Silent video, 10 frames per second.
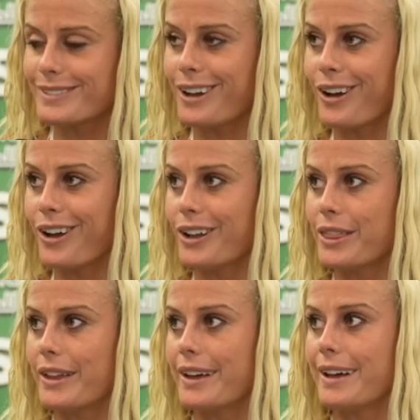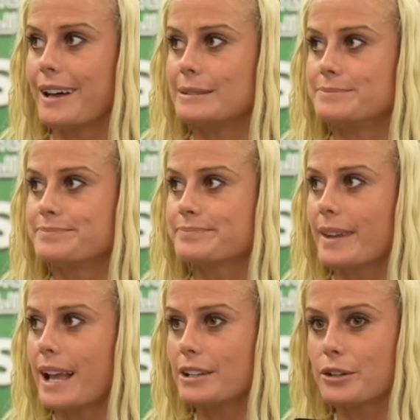all the
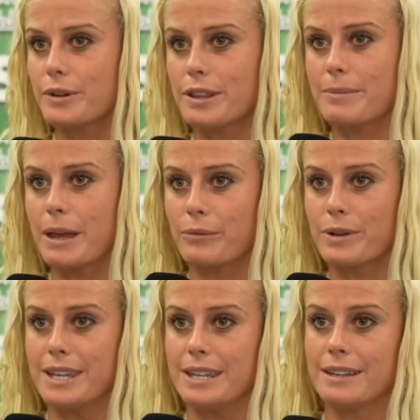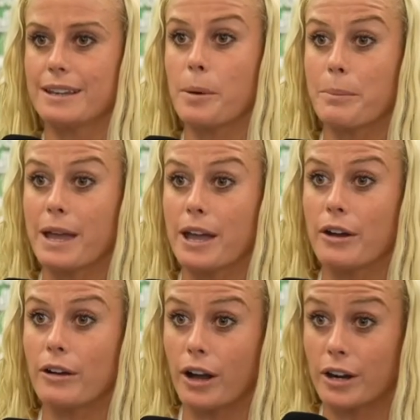algorithm that we
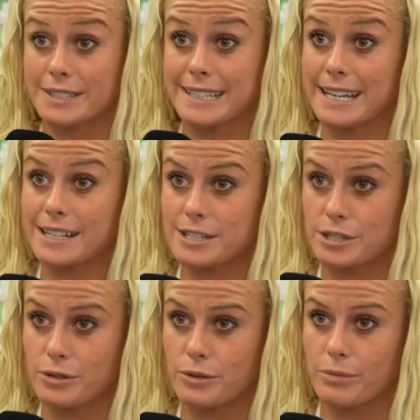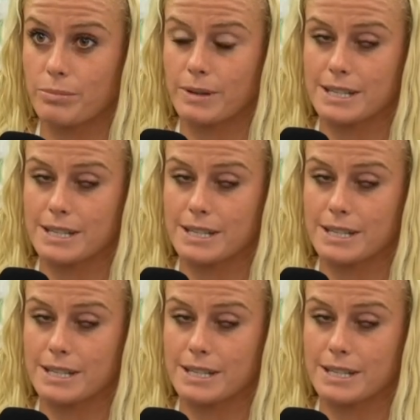compare our data to